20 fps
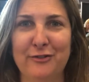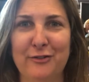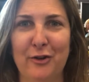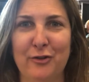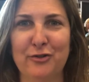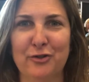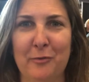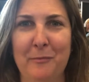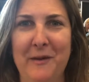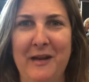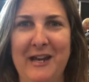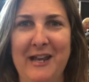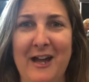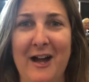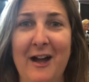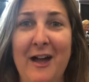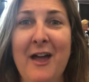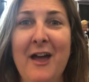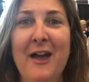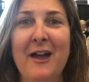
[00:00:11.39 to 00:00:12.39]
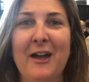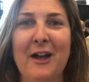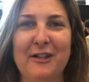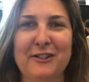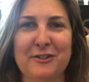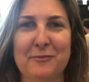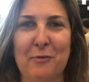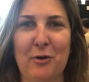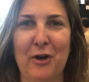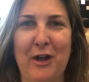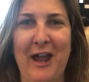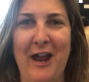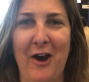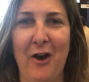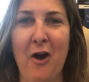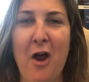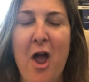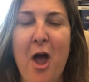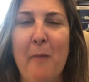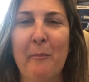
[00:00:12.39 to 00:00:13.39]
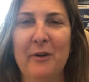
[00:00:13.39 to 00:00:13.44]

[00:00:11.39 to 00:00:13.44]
social media customer care.